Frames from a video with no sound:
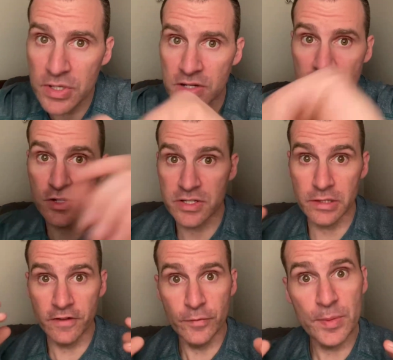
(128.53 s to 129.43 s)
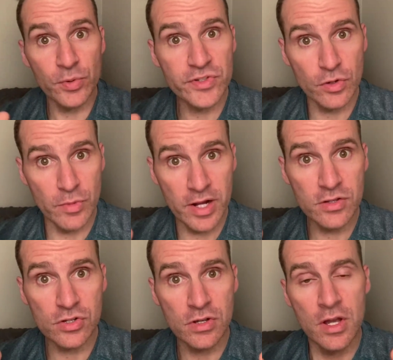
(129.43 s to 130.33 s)
because I just love people so
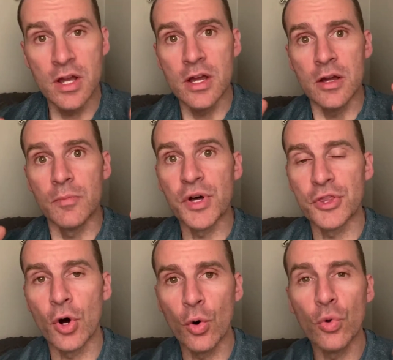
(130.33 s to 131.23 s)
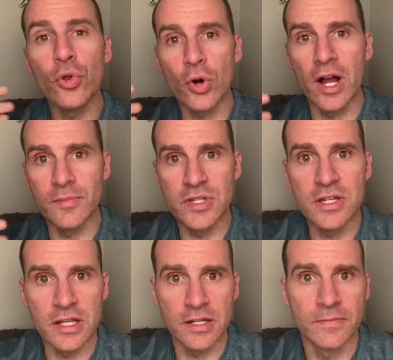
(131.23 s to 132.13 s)
much, but the older I'm
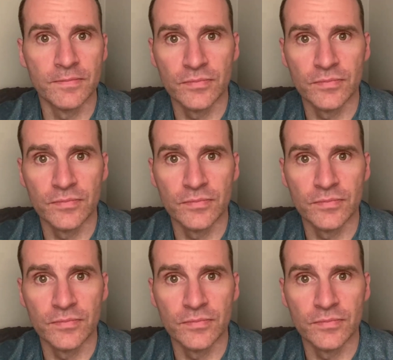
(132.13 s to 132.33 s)
getting,